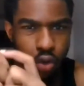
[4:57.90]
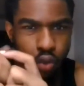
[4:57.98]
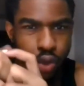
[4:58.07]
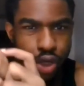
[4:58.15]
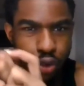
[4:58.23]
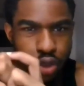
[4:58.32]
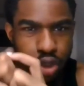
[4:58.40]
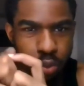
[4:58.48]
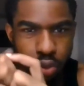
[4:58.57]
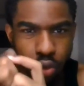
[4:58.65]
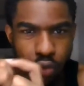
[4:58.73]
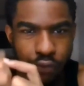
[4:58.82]

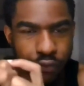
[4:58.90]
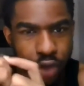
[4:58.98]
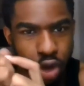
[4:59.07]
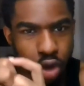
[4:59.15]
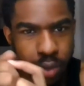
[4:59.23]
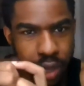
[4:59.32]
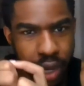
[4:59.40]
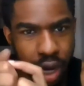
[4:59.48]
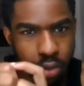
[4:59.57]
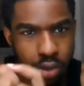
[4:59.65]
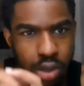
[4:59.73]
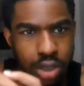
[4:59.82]
reusable film
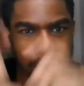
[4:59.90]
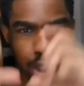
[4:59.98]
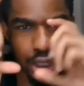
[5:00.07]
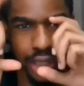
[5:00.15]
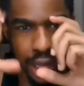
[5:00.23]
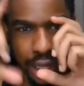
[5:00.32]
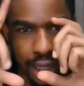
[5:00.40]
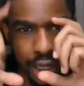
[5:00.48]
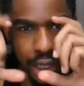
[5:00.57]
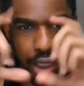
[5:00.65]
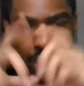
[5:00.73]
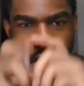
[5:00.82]
cameras that
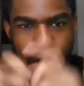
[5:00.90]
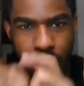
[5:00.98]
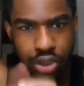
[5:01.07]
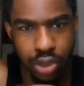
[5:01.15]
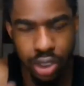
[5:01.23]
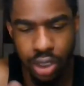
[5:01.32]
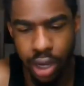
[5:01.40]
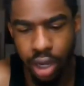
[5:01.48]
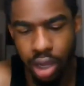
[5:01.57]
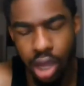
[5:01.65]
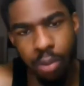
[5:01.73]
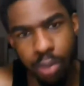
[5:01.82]
click, you know, that you can like
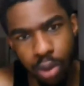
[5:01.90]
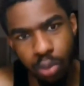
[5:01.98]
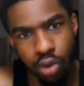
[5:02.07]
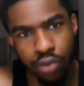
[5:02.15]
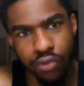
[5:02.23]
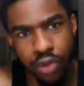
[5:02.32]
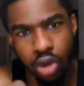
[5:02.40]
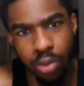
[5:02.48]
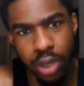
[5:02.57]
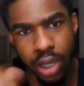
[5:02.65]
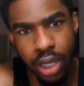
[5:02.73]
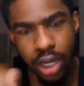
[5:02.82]
put more film
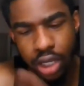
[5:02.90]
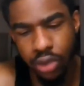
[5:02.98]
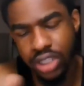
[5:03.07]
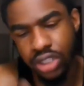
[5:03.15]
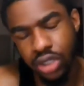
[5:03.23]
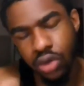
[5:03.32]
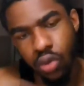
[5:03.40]
in and you got to